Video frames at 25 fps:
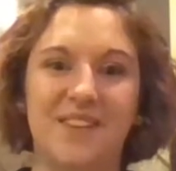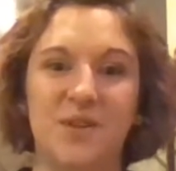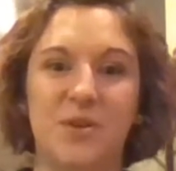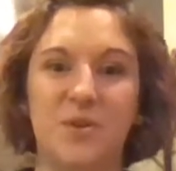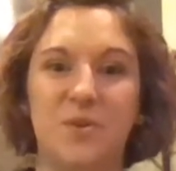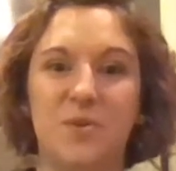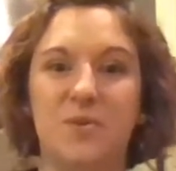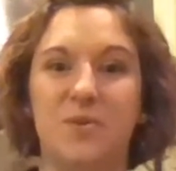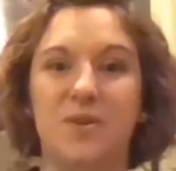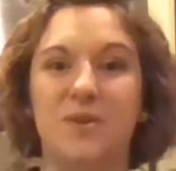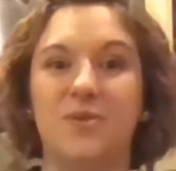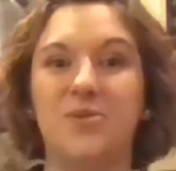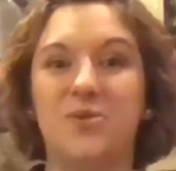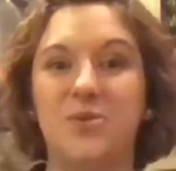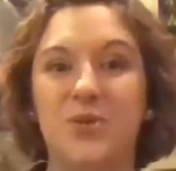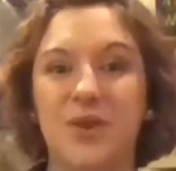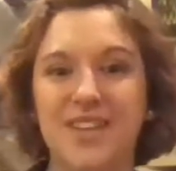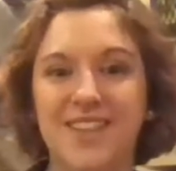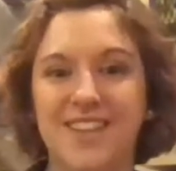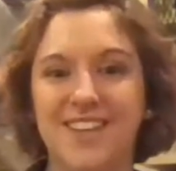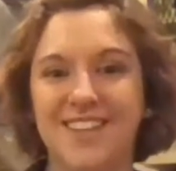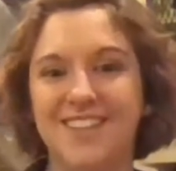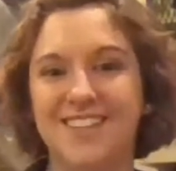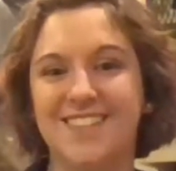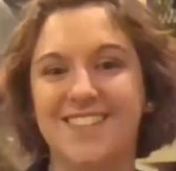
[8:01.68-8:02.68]
you
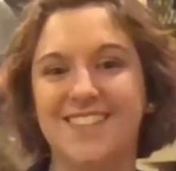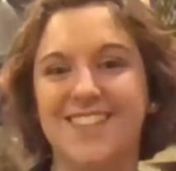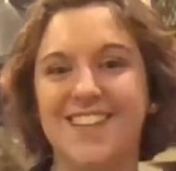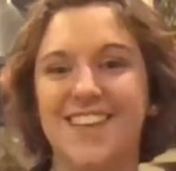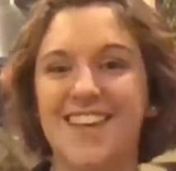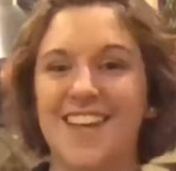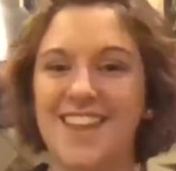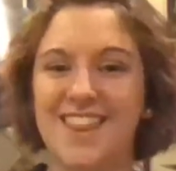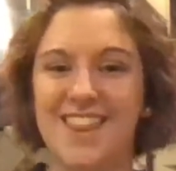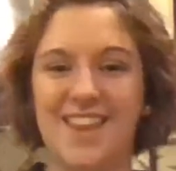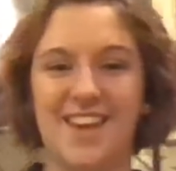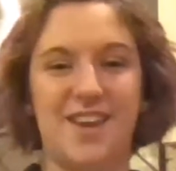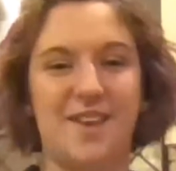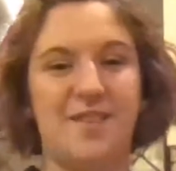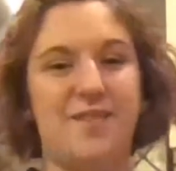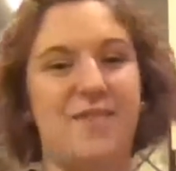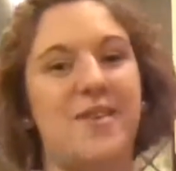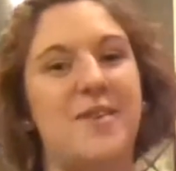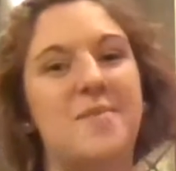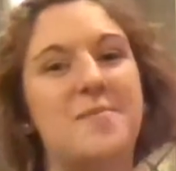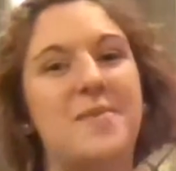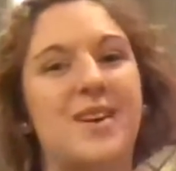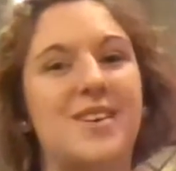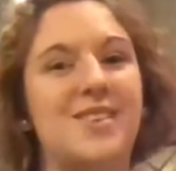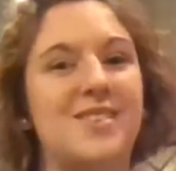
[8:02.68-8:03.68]
enjoyed this. Thank you
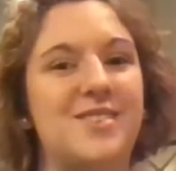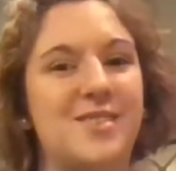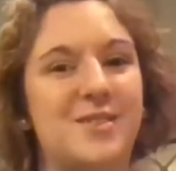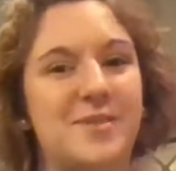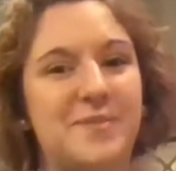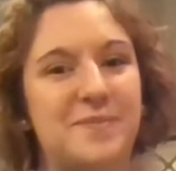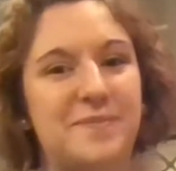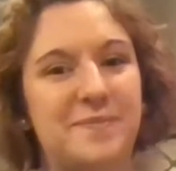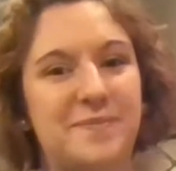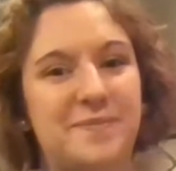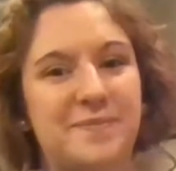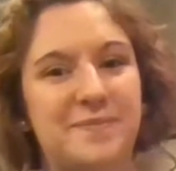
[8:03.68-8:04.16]
very much.